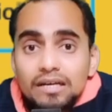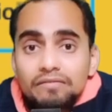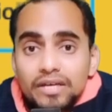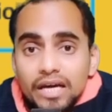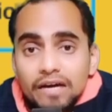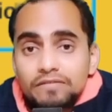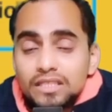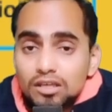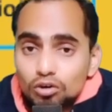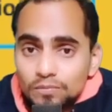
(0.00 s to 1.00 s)
we have
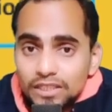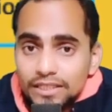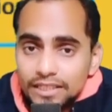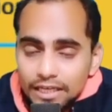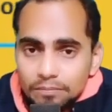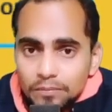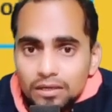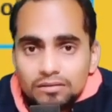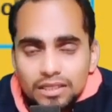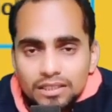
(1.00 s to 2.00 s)
the object type,
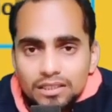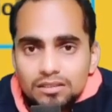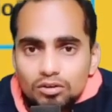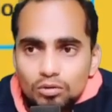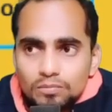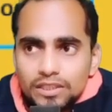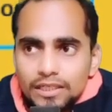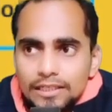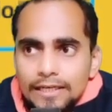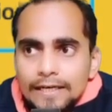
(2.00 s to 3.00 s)
that is
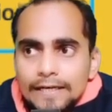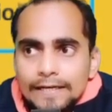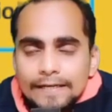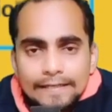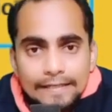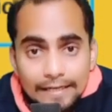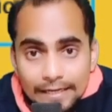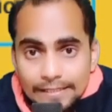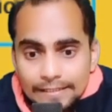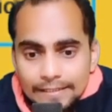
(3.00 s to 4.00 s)
object
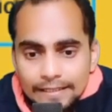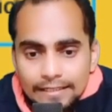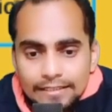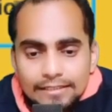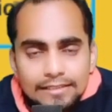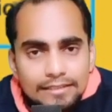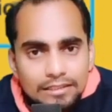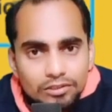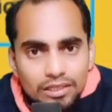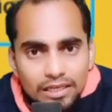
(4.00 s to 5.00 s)
class, and this is
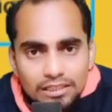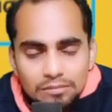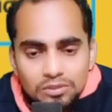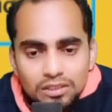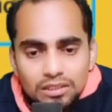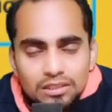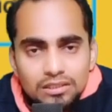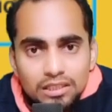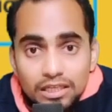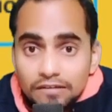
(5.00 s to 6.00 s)
your exception. It
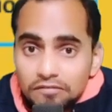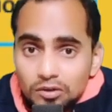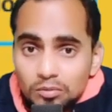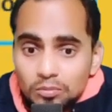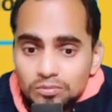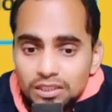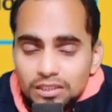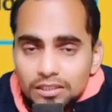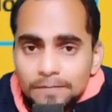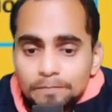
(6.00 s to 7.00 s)
is derived from
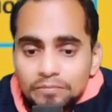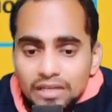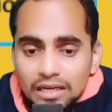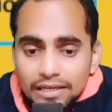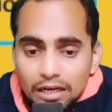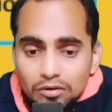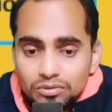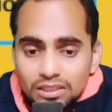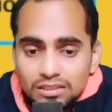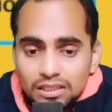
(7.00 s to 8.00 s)
object, and now
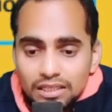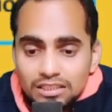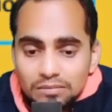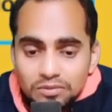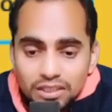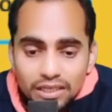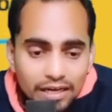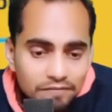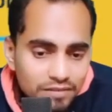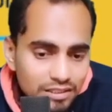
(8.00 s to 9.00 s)
these exception
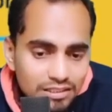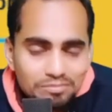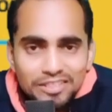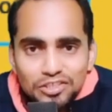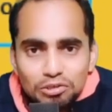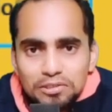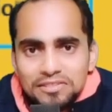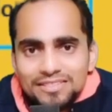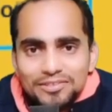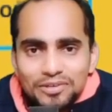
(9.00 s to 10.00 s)
have these many children.
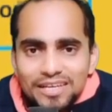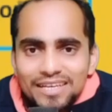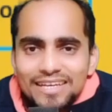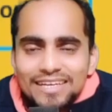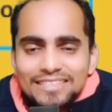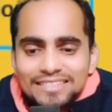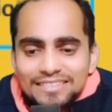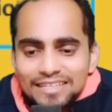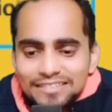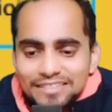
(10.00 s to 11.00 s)
Okay,
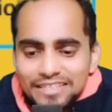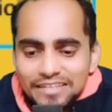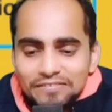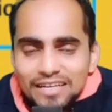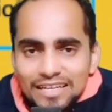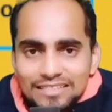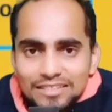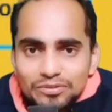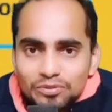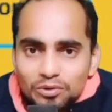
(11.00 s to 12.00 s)
these are the derived
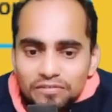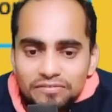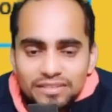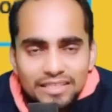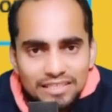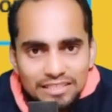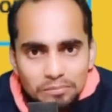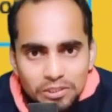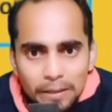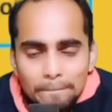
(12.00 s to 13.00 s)
classes of the
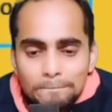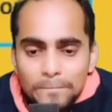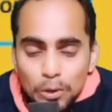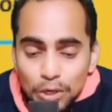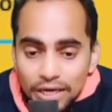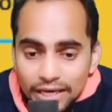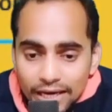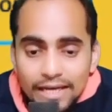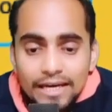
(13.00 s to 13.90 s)
exception. Okay,